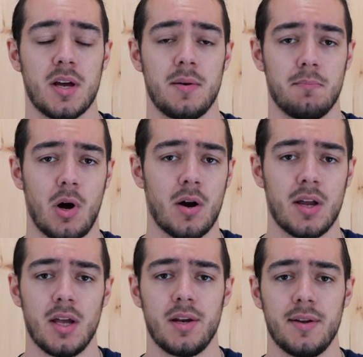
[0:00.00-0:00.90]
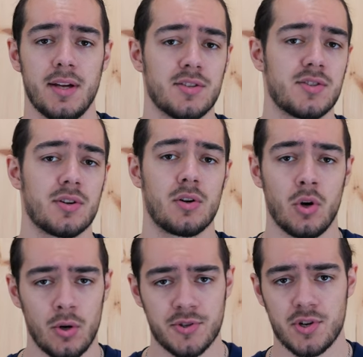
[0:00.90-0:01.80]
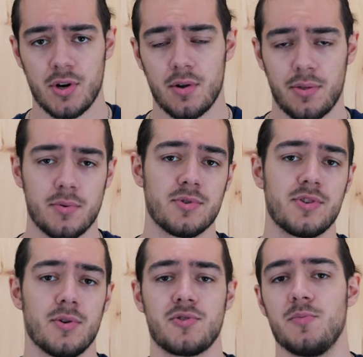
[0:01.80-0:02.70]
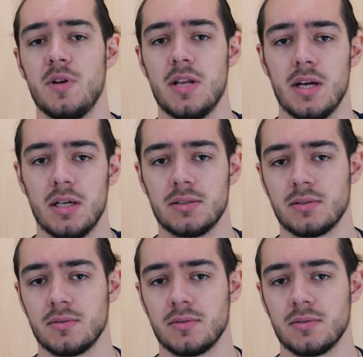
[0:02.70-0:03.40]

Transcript: can market its culture through social media?